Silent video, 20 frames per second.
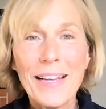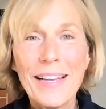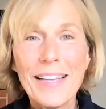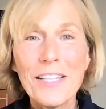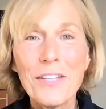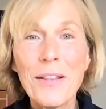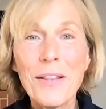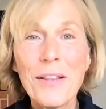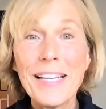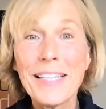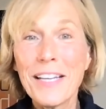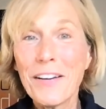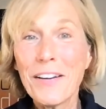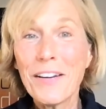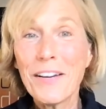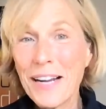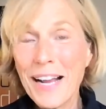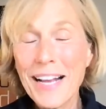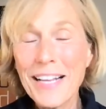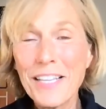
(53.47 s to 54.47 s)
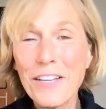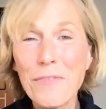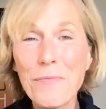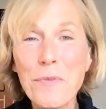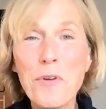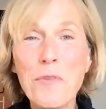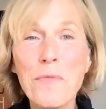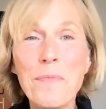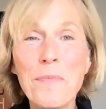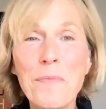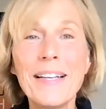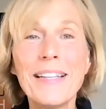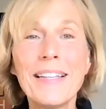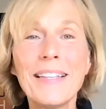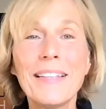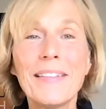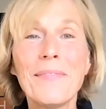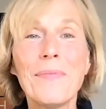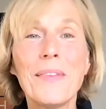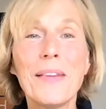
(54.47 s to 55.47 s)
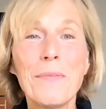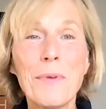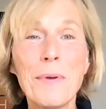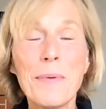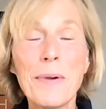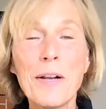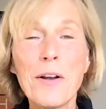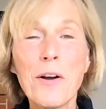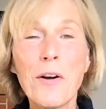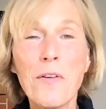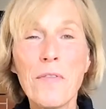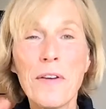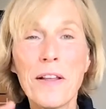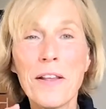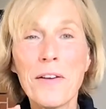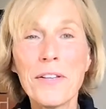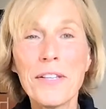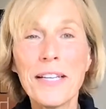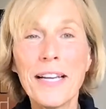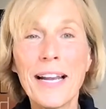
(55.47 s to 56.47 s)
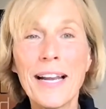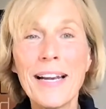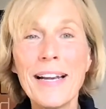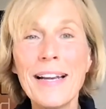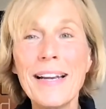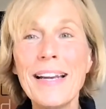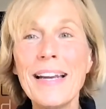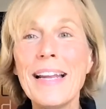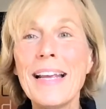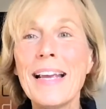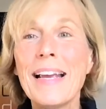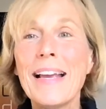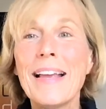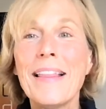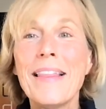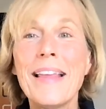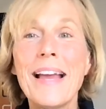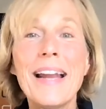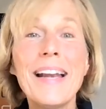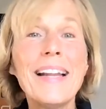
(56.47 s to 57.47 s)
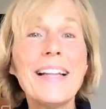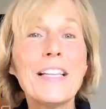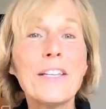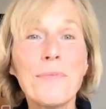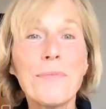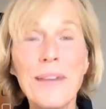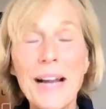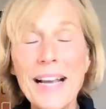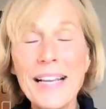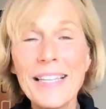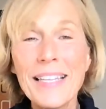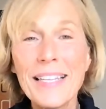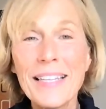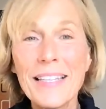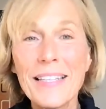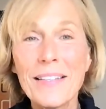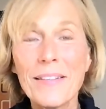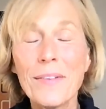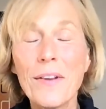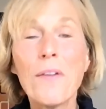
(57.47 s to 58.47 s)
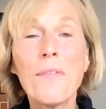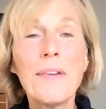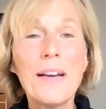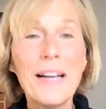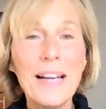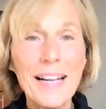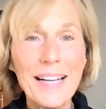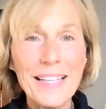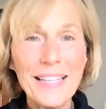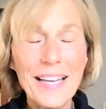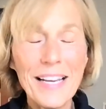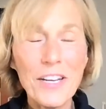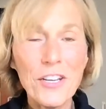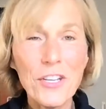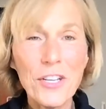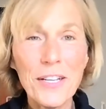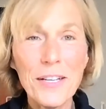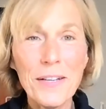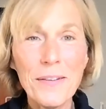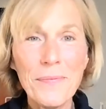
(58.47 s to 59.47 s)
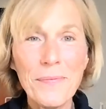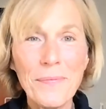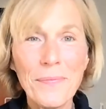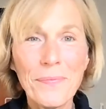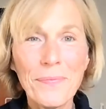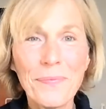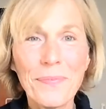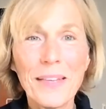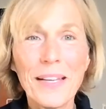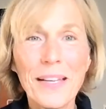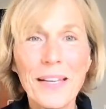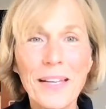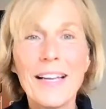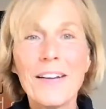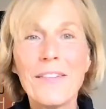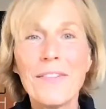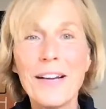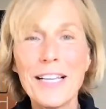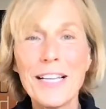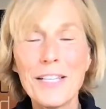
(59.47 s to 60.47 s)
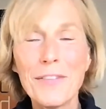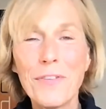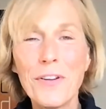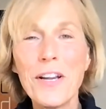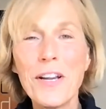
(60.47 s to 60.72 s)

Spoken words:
So there's different kinds of movements. We will go over those again. Then it's rest or relaxation. Rest for